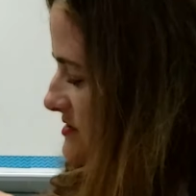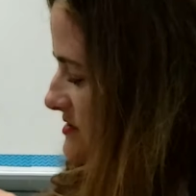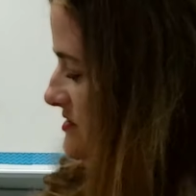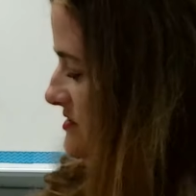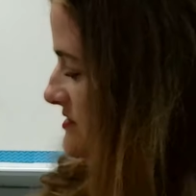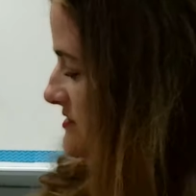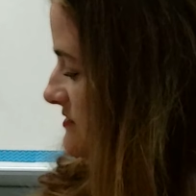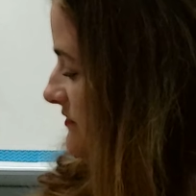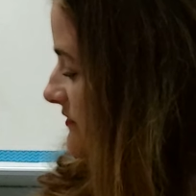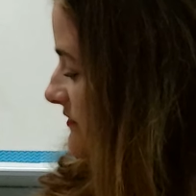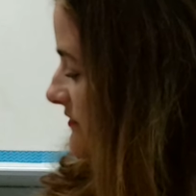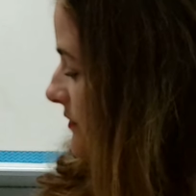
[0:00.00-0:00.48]
It's
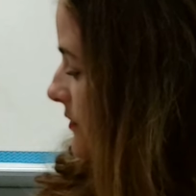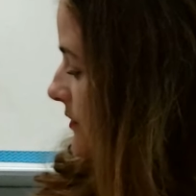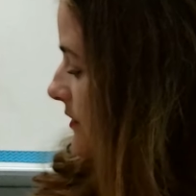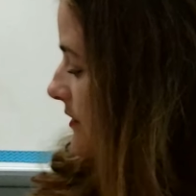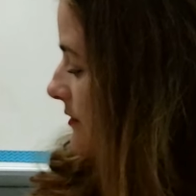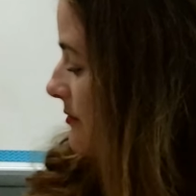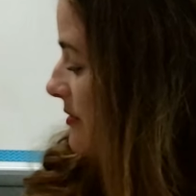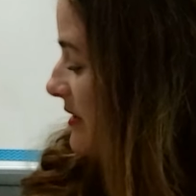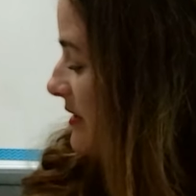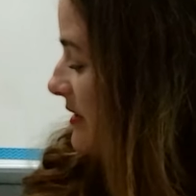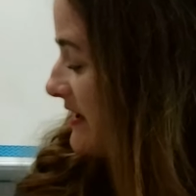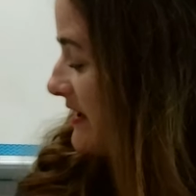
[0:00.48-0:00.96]
just
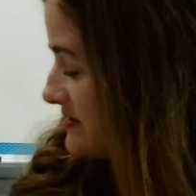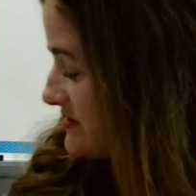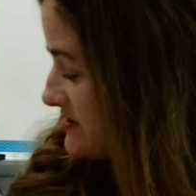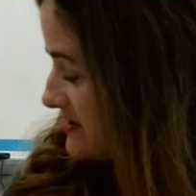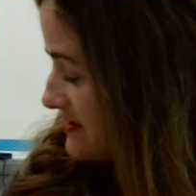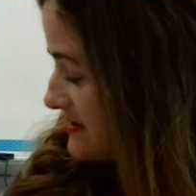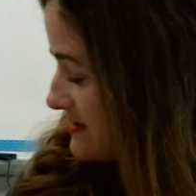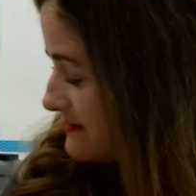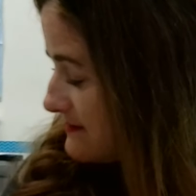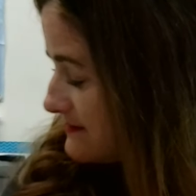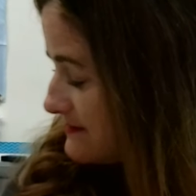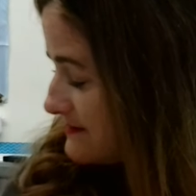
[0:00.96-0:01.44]
4
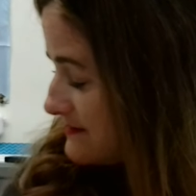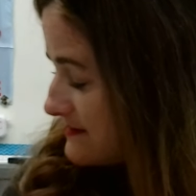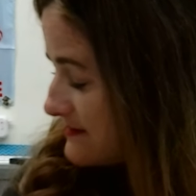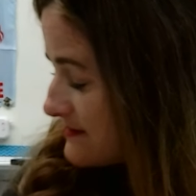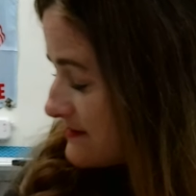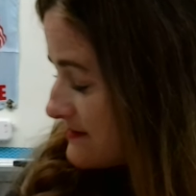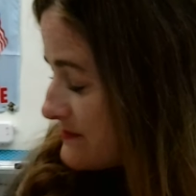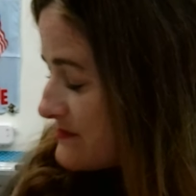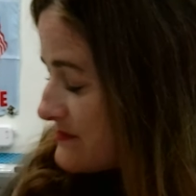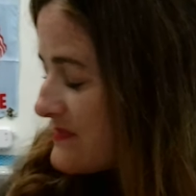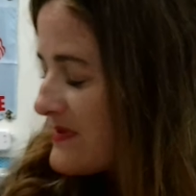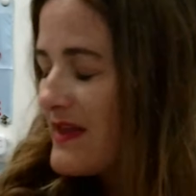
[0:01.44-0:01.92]

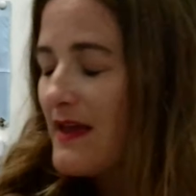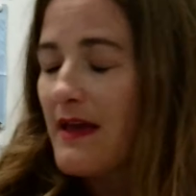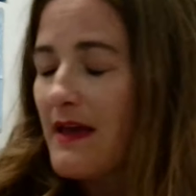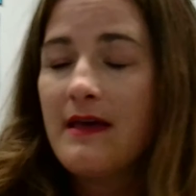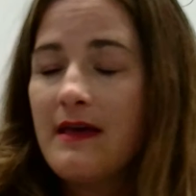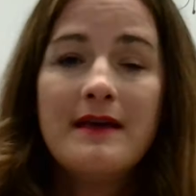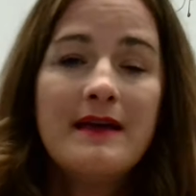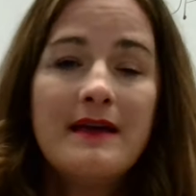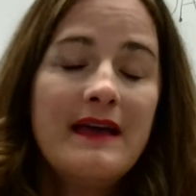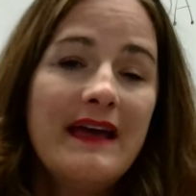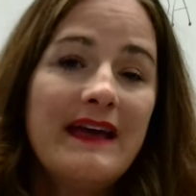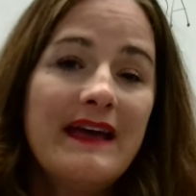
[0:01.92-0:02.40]
pages.
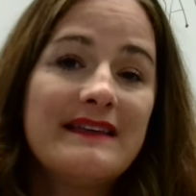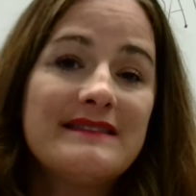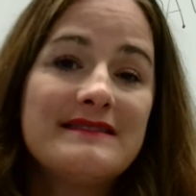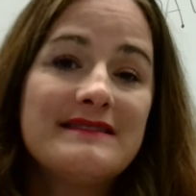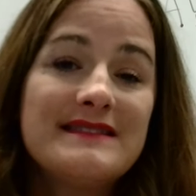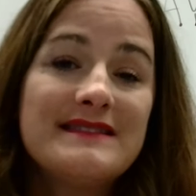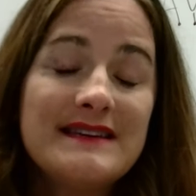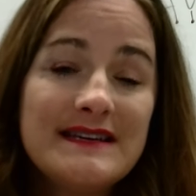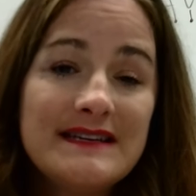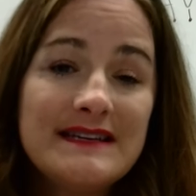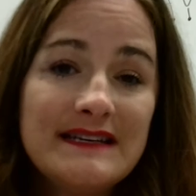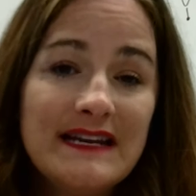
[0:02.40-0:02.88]

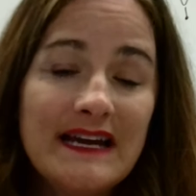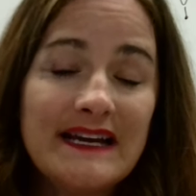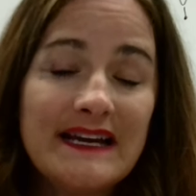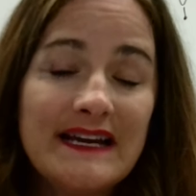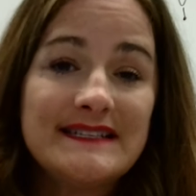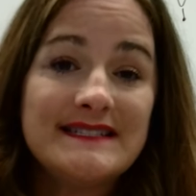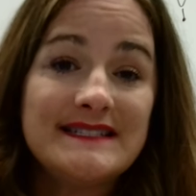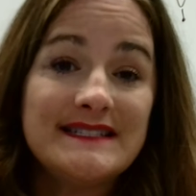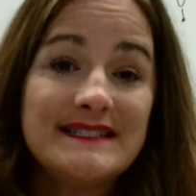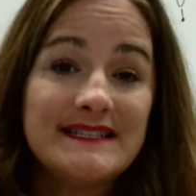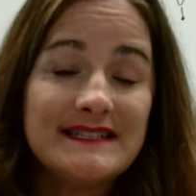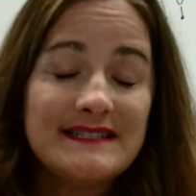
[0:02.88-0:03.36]
And then
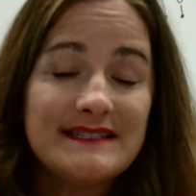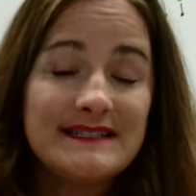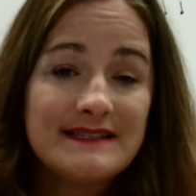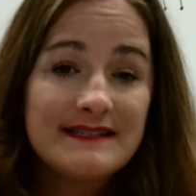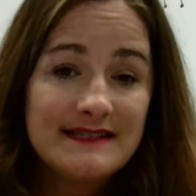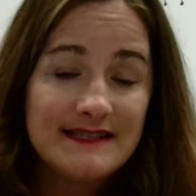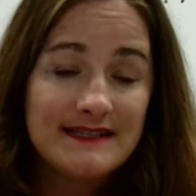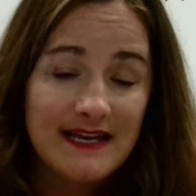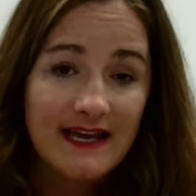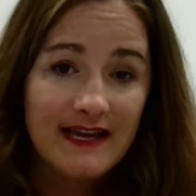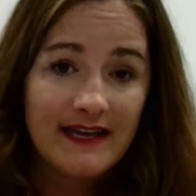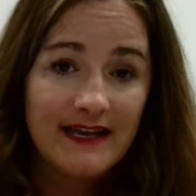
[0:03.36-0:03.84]
I did
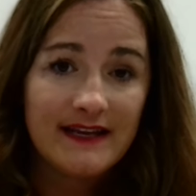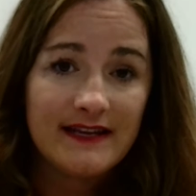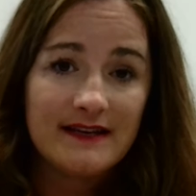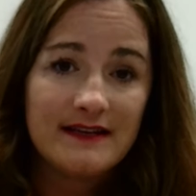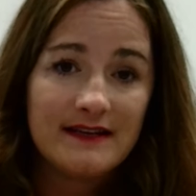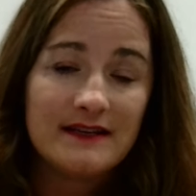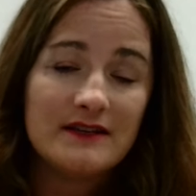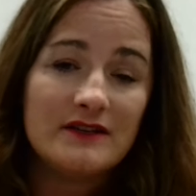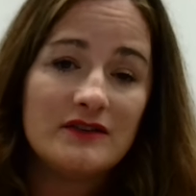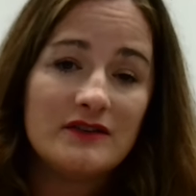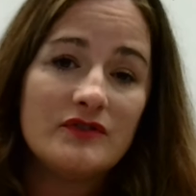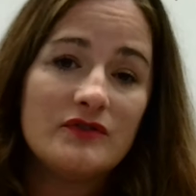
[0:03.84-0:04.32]

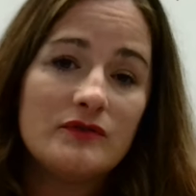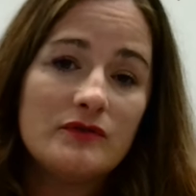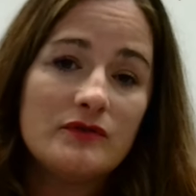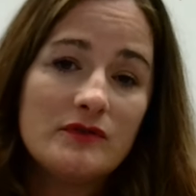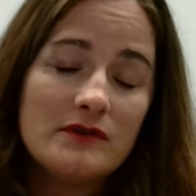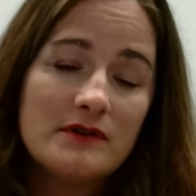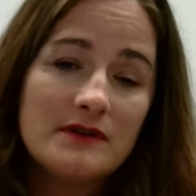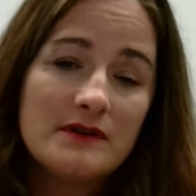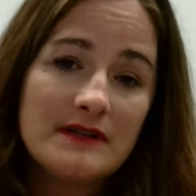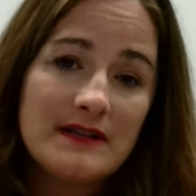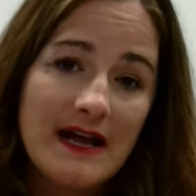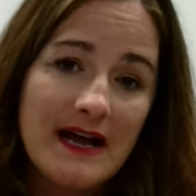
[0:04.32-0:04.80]
assign in
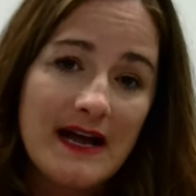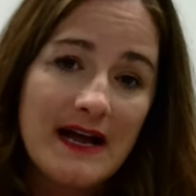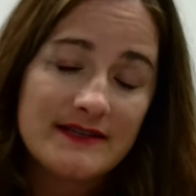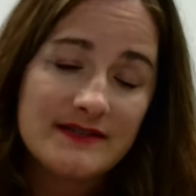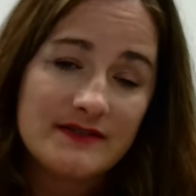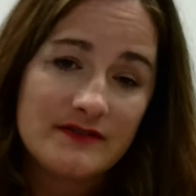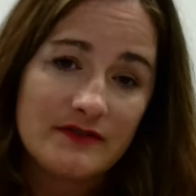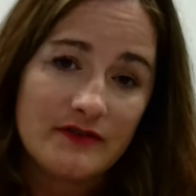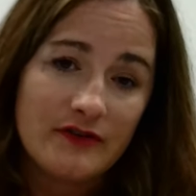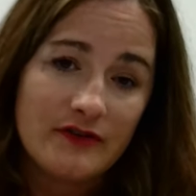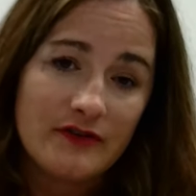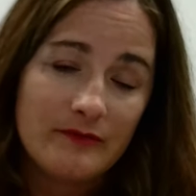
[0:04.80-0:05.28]
Google
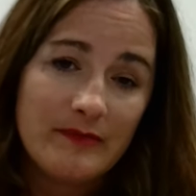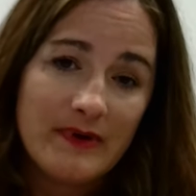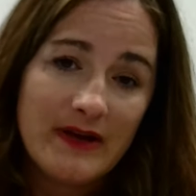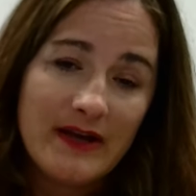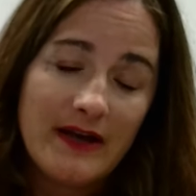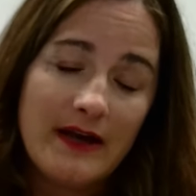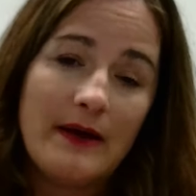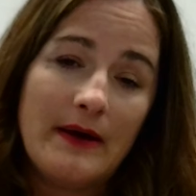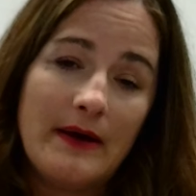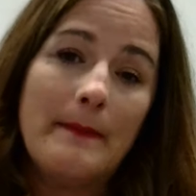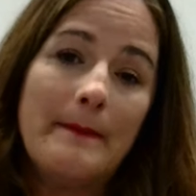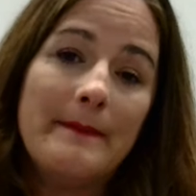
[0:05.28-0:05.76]

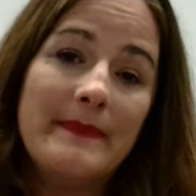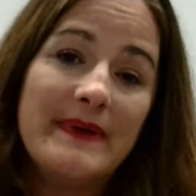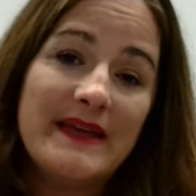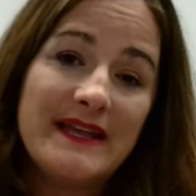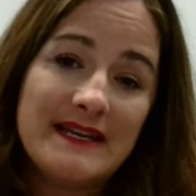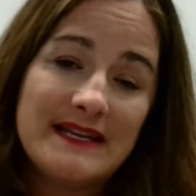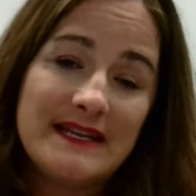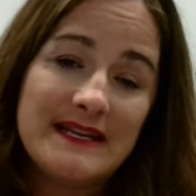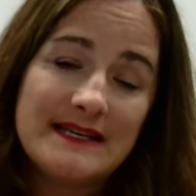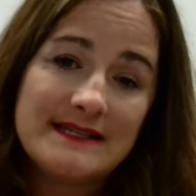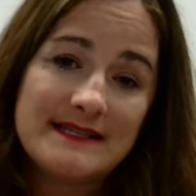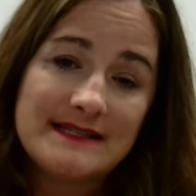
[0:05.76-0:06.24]
Classroom a
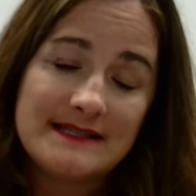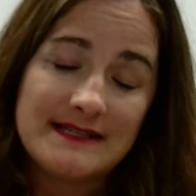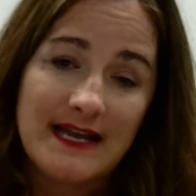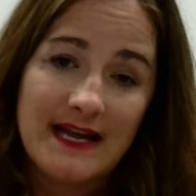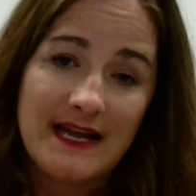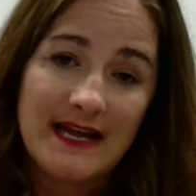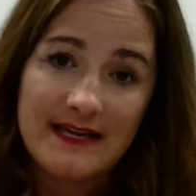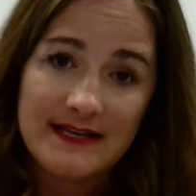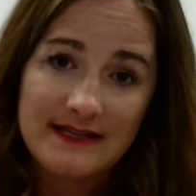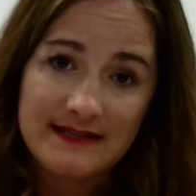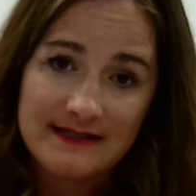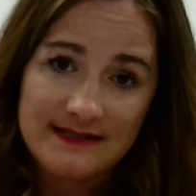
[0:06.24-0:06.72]
mini
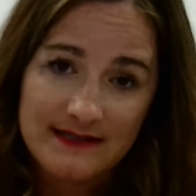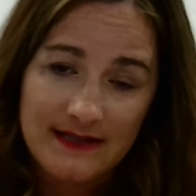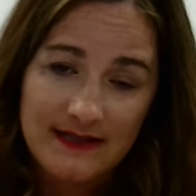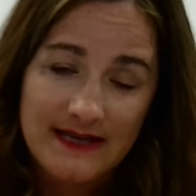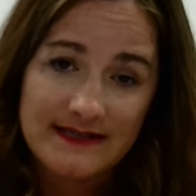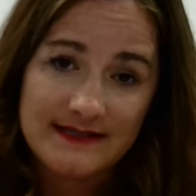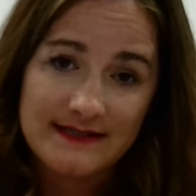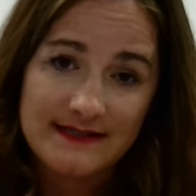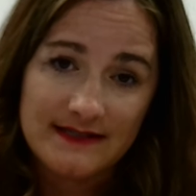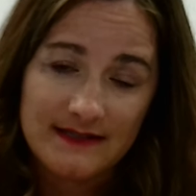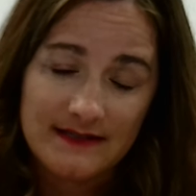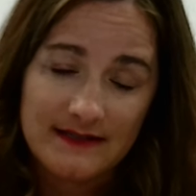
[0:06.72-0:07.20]

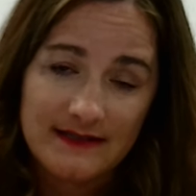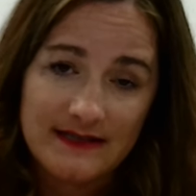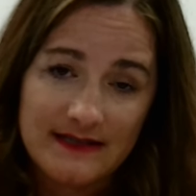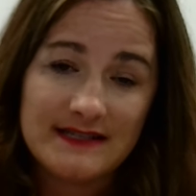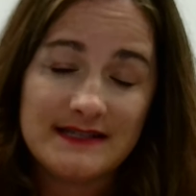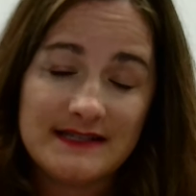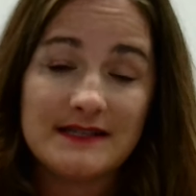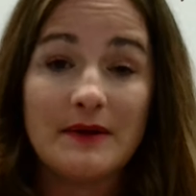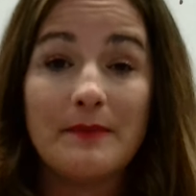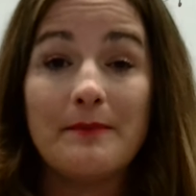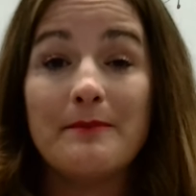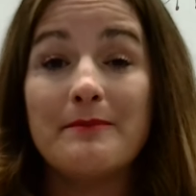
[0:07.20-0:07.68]
science
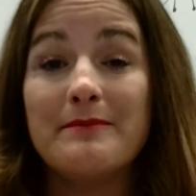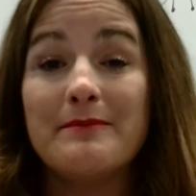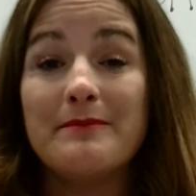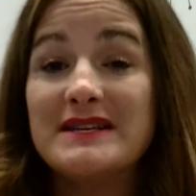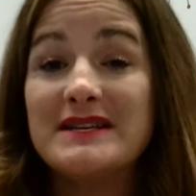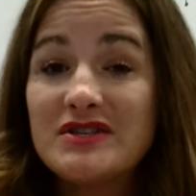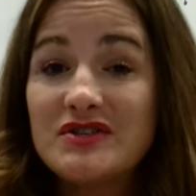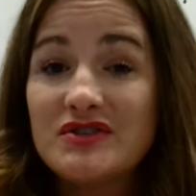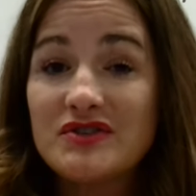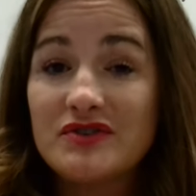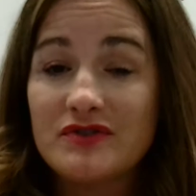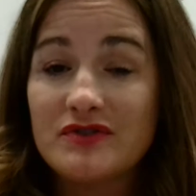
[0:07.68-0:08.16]
lesson. It's a
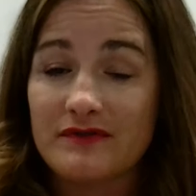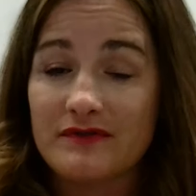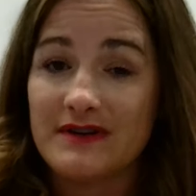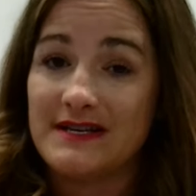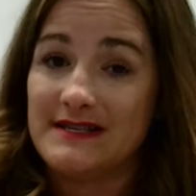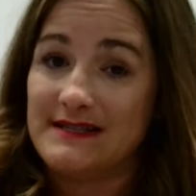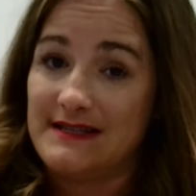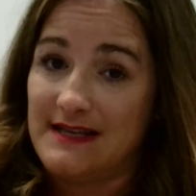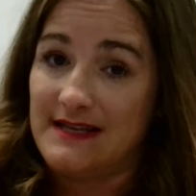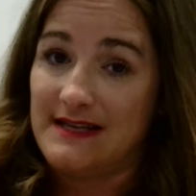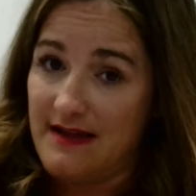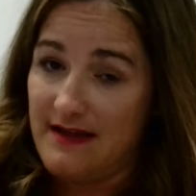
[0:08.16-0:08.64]

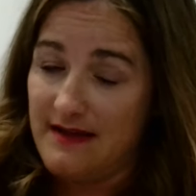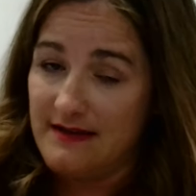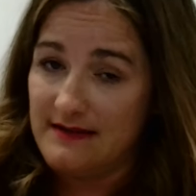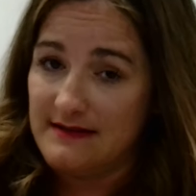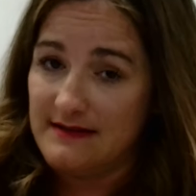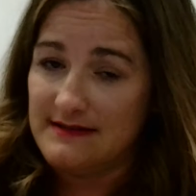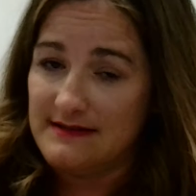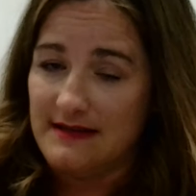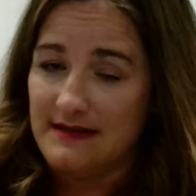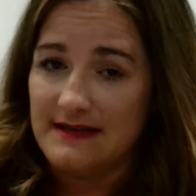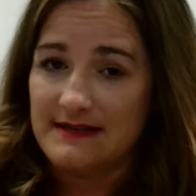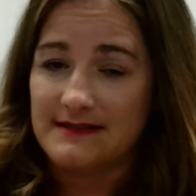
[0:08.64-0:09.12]
mystery
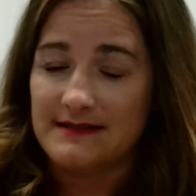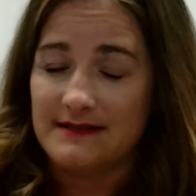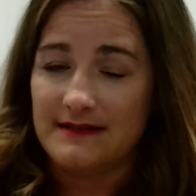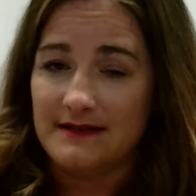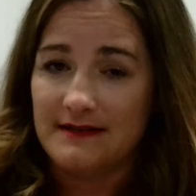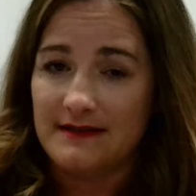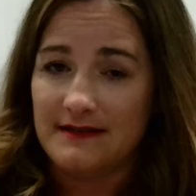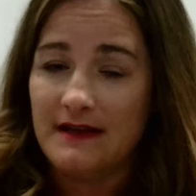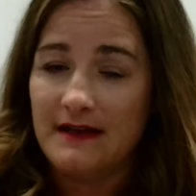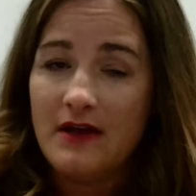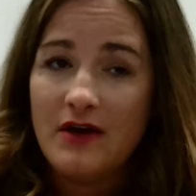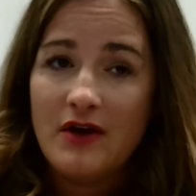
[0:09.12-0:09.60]
science
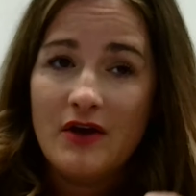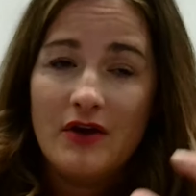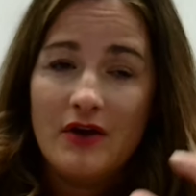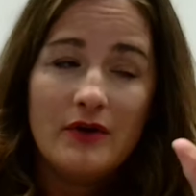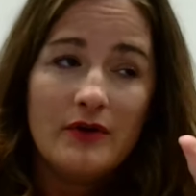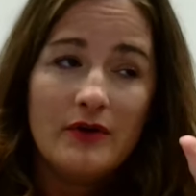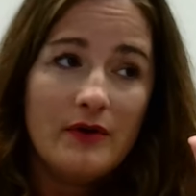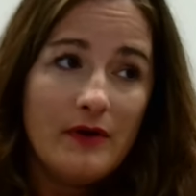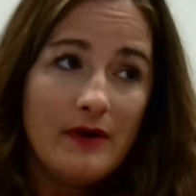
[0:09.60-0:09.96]
lesson.